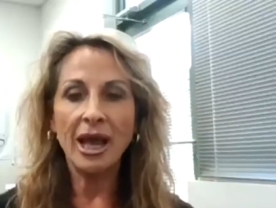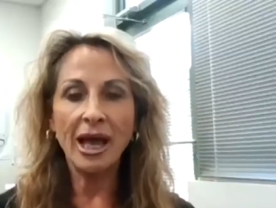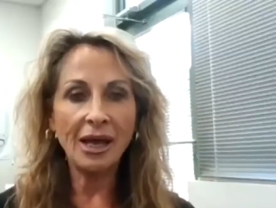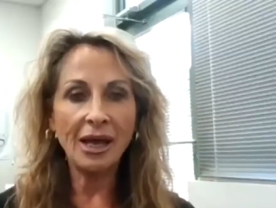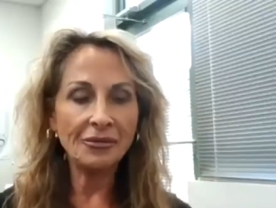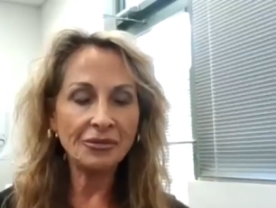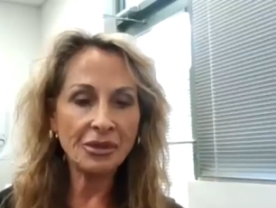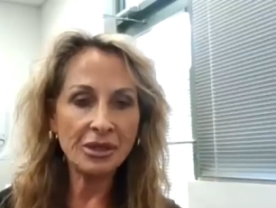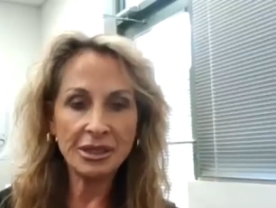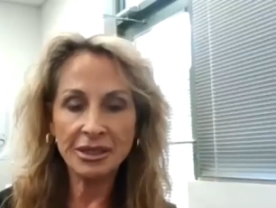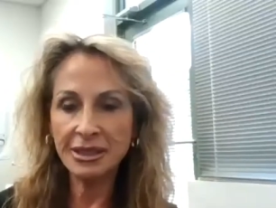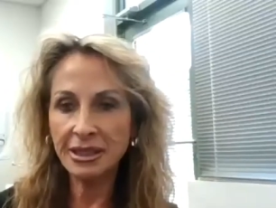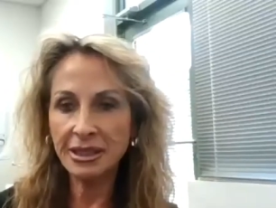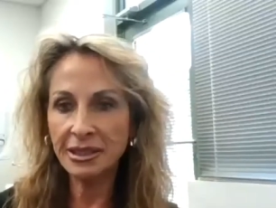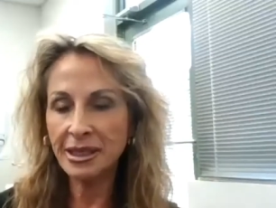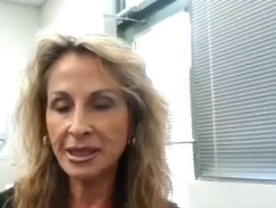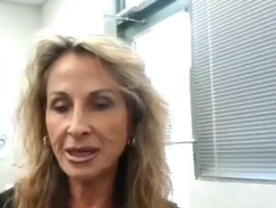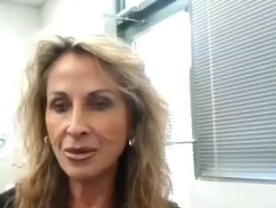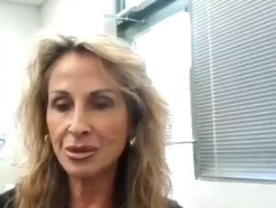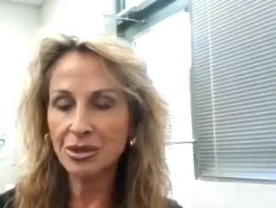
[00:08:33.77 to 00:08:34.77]
After the
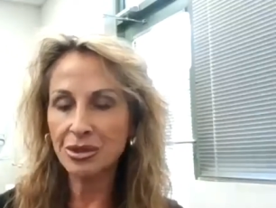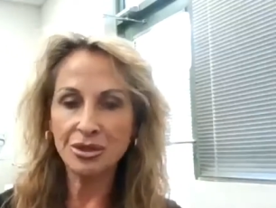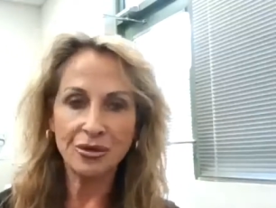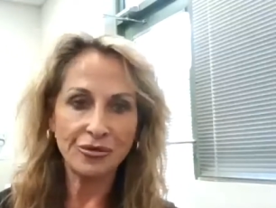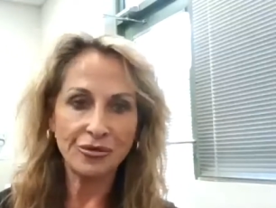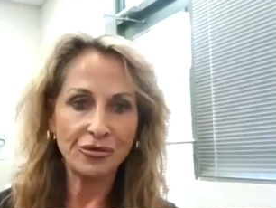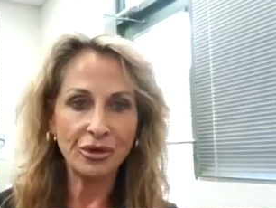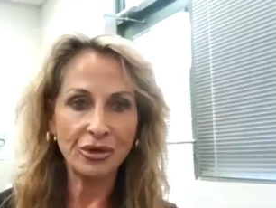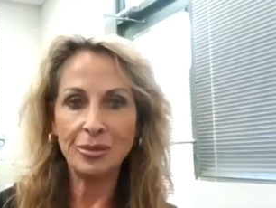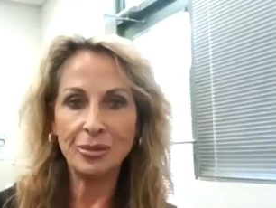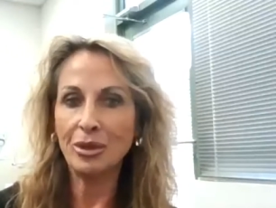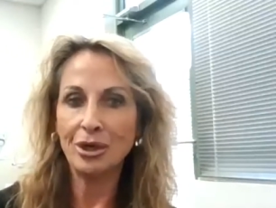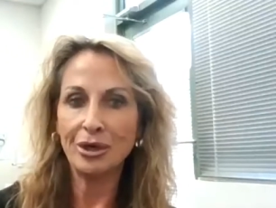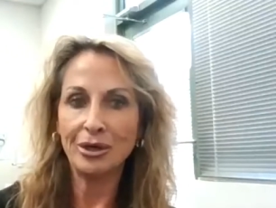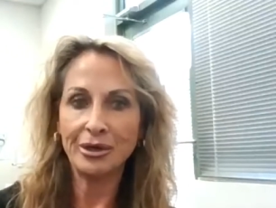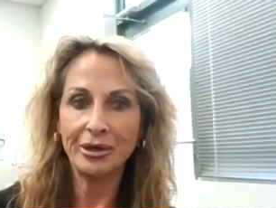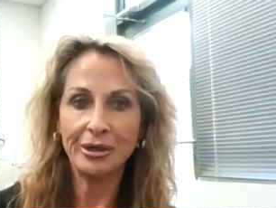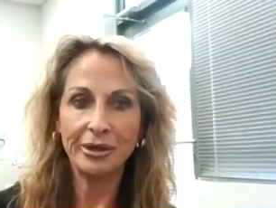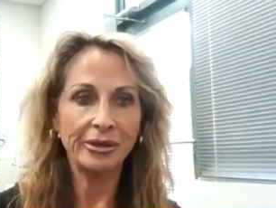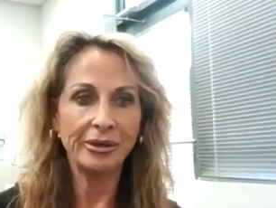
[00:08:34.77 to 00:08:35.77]
6 hours, you're a free
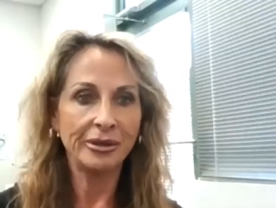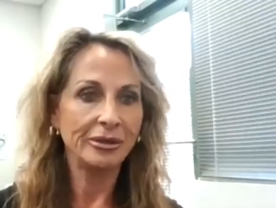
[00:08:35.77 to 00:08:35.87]
bird.